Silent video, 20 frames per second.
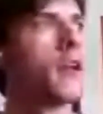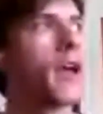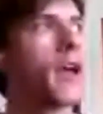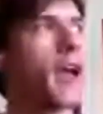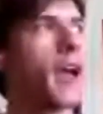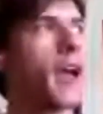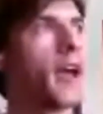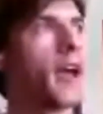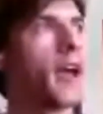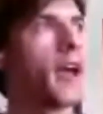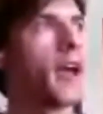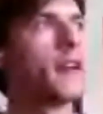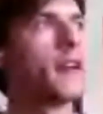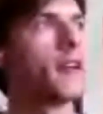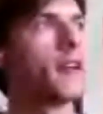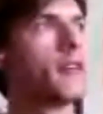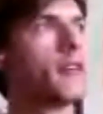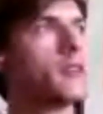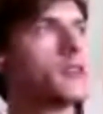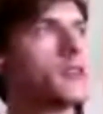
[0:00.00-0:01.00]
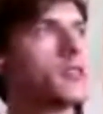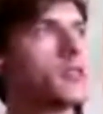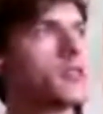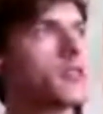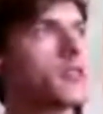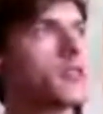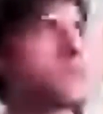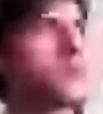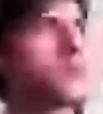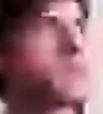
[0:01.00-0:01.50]
And
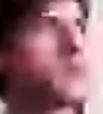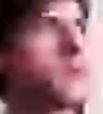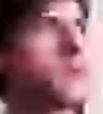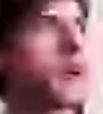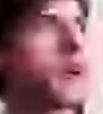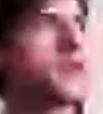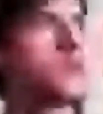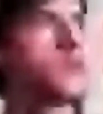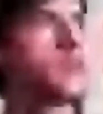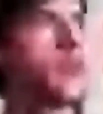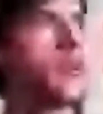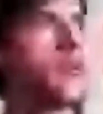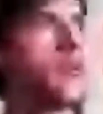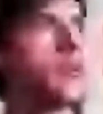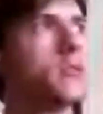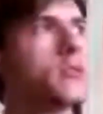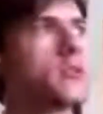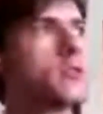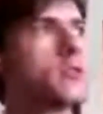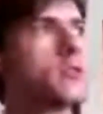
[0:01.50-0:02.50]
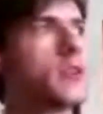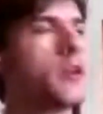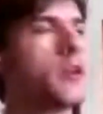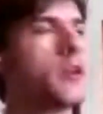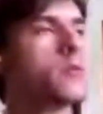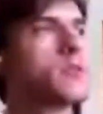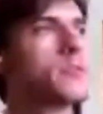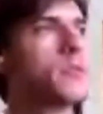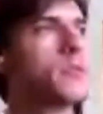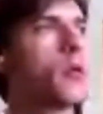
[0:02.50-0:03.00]
Jesus responds, he was
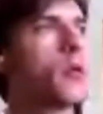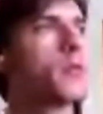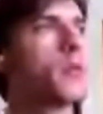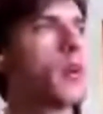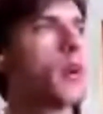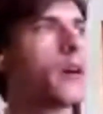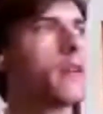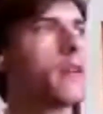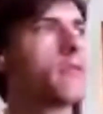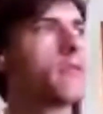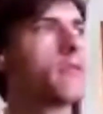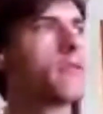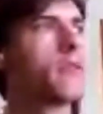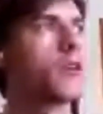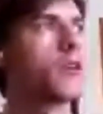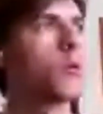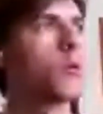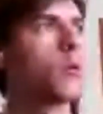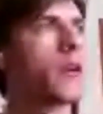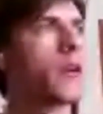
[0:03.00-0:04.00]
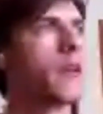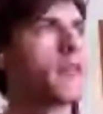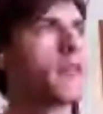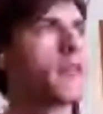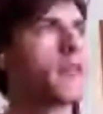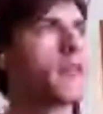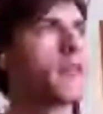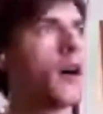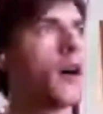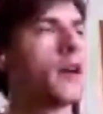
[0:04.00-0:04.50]
born blind for the glory of
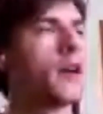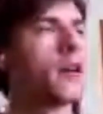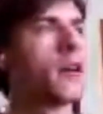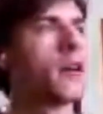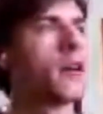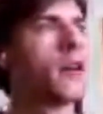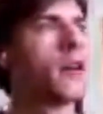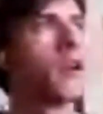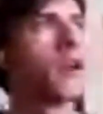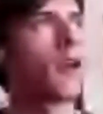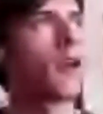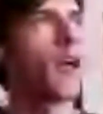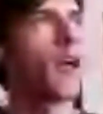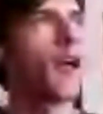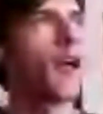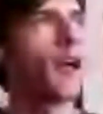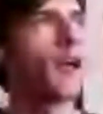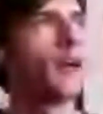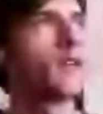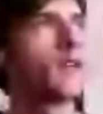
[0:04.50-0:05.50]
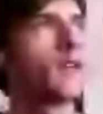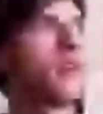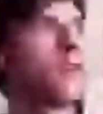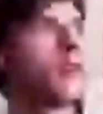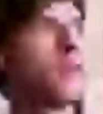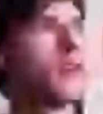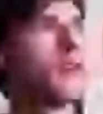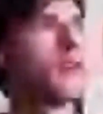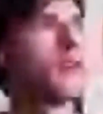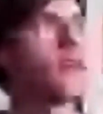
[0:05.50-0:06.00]
God. And
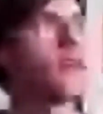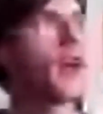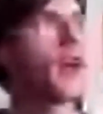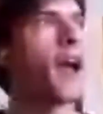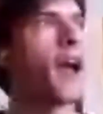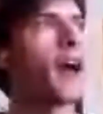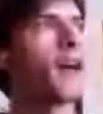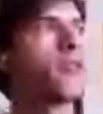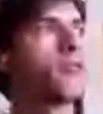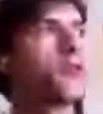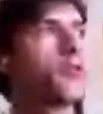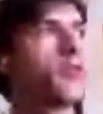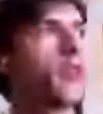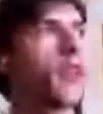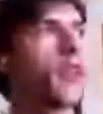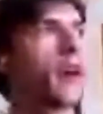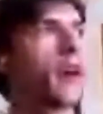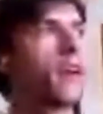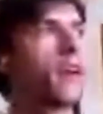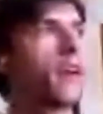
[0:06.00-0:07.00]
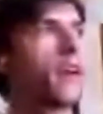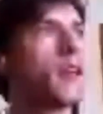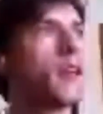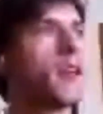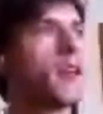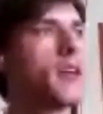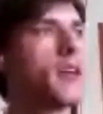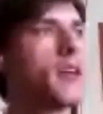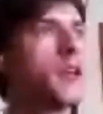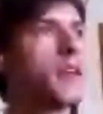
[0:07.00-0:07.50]
after that,
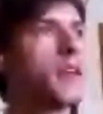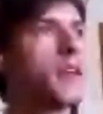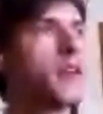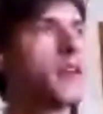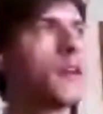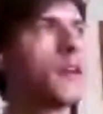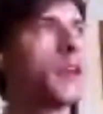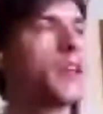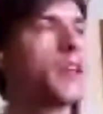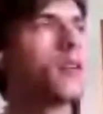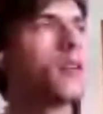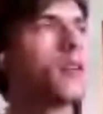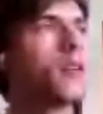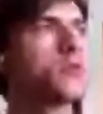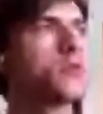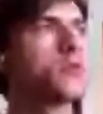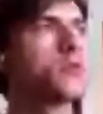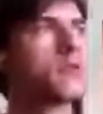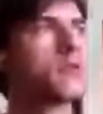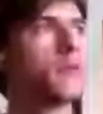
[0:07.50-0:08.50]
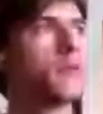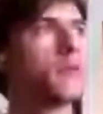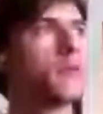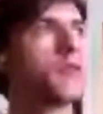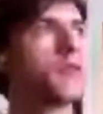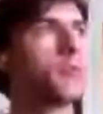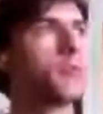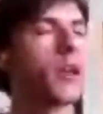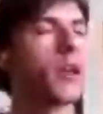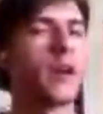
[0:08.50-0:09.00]
he heals the
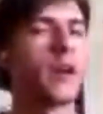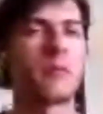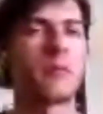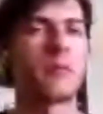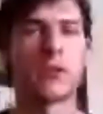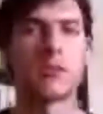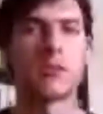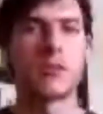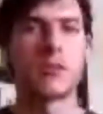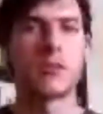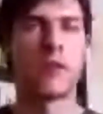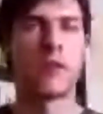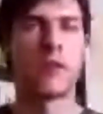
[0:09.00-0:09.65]
blind person,